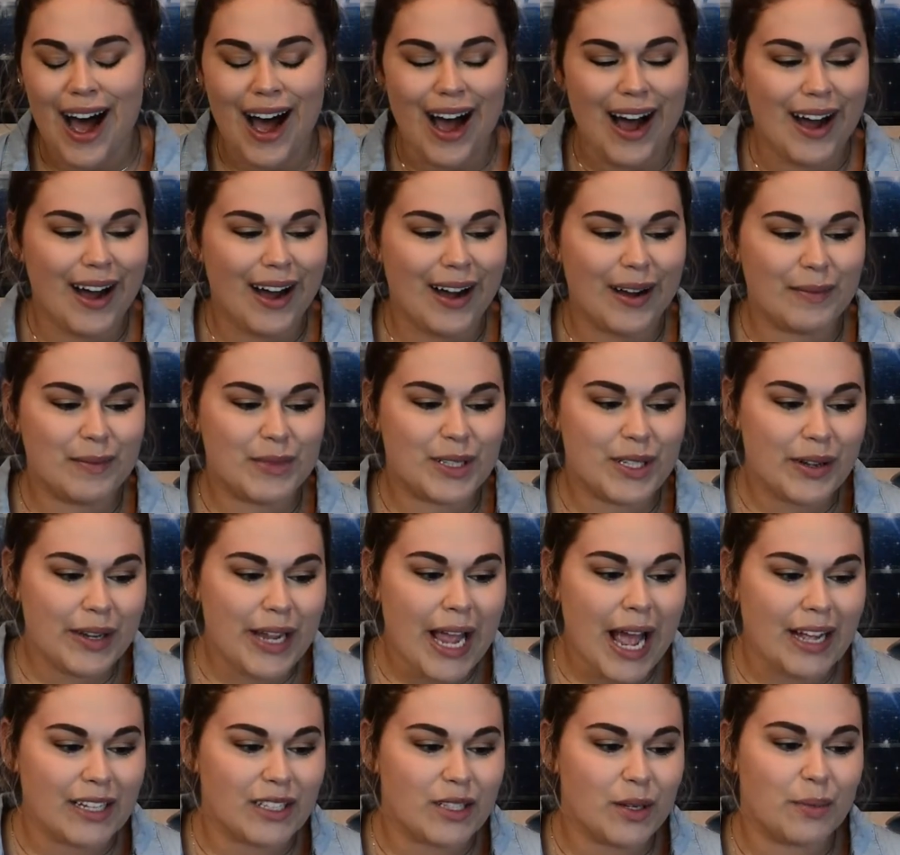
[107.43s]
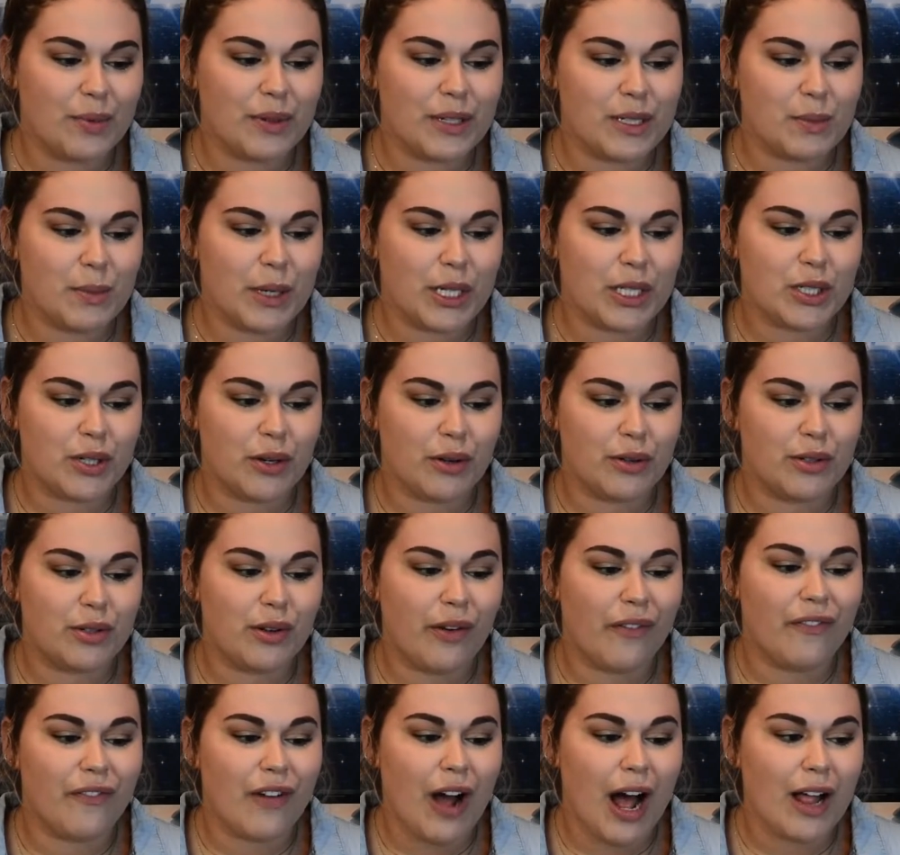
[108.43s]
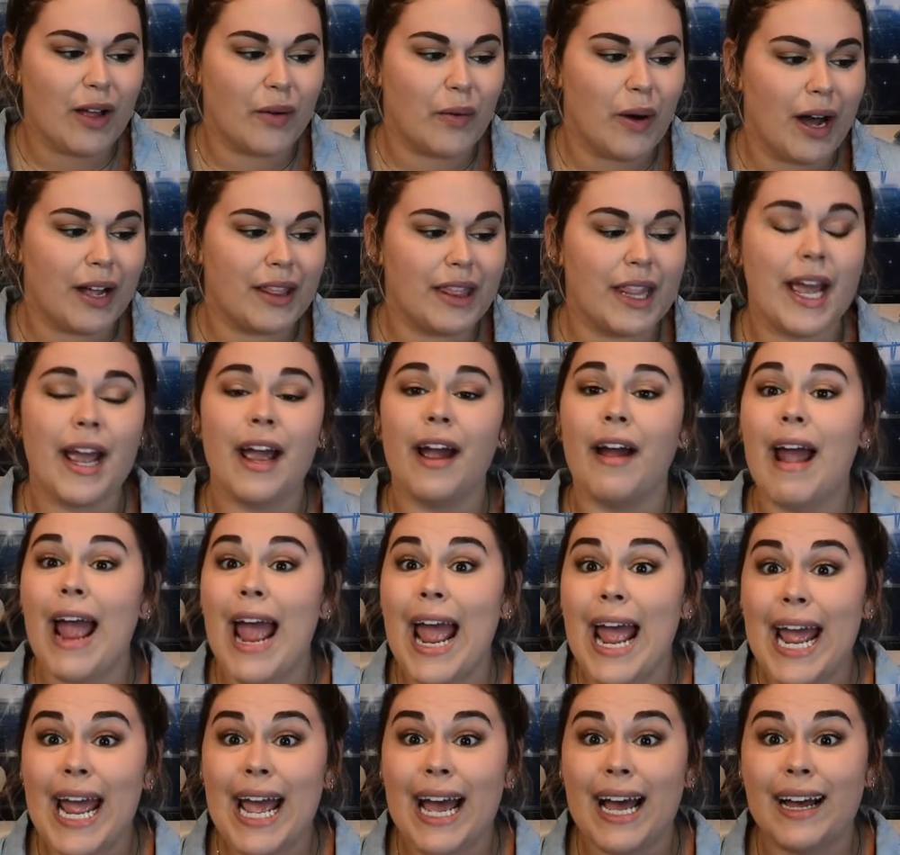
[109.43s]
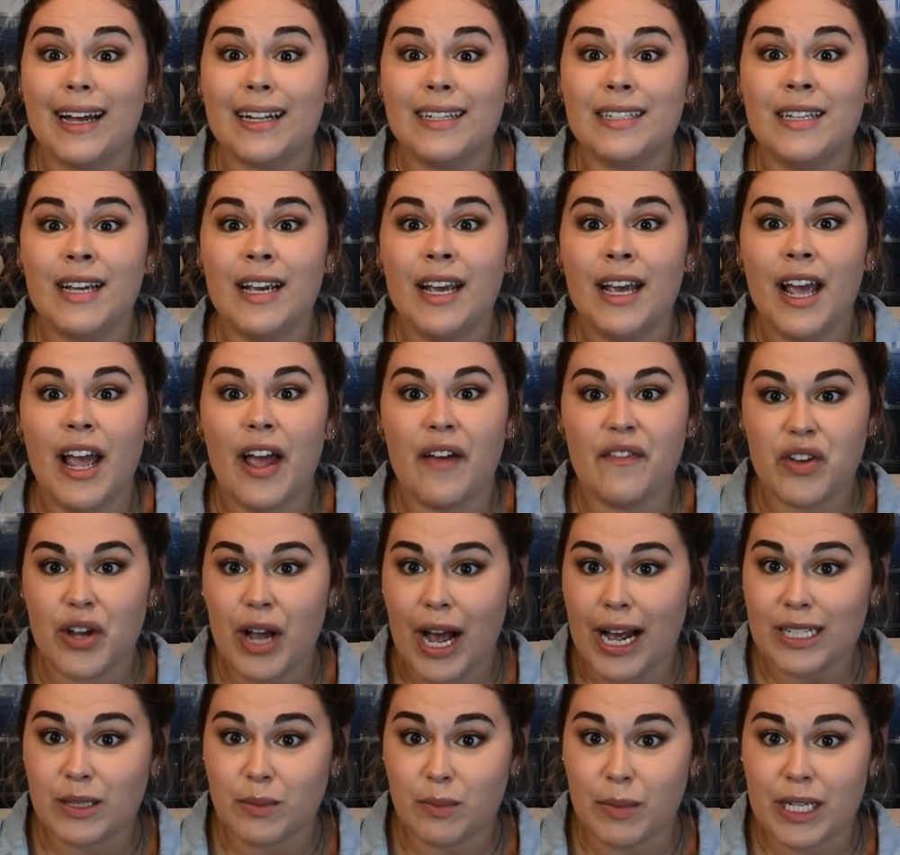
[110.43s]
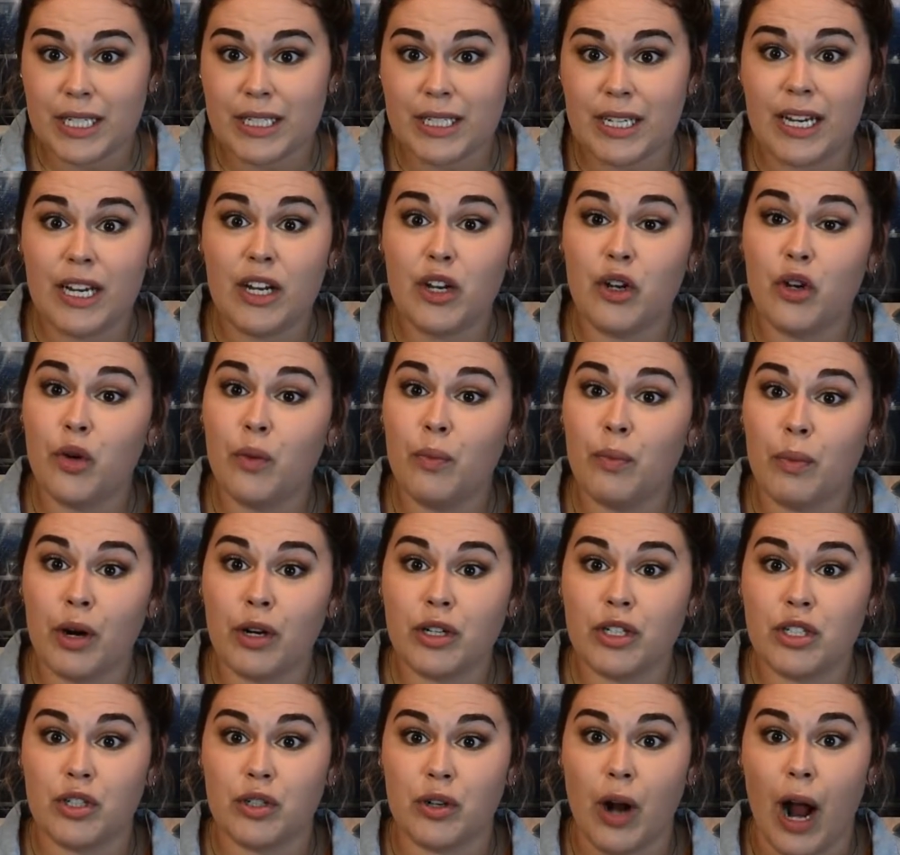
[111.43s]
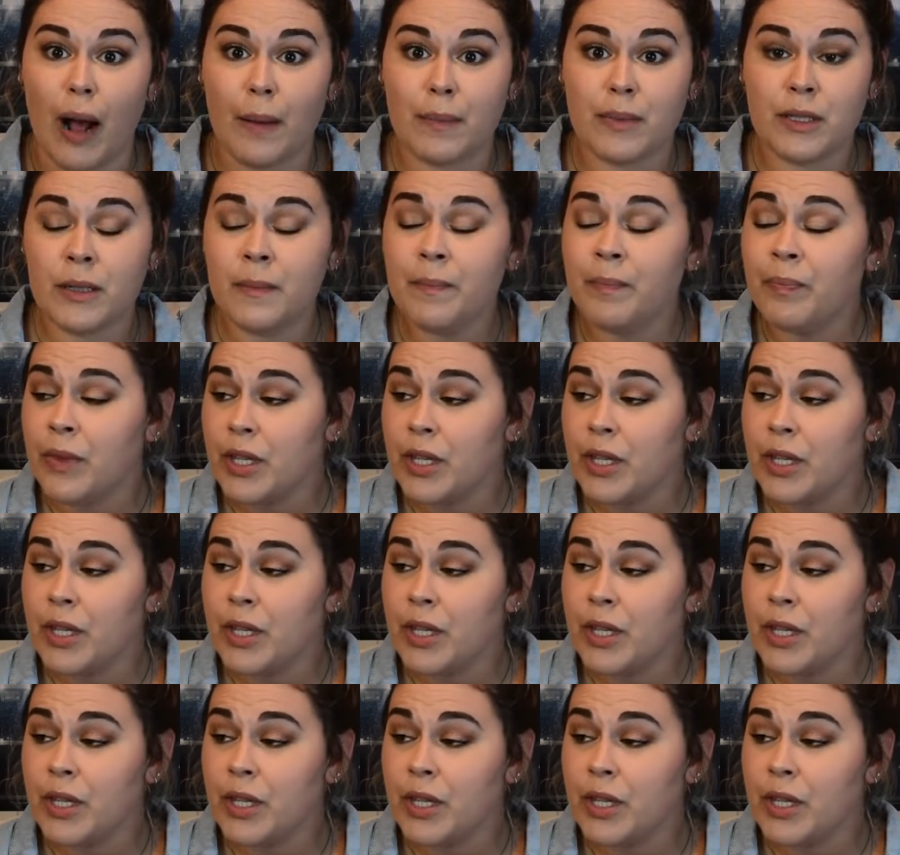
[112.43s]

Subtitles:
So please make sure to follow on there. And if you guys missed it, new merch dropped.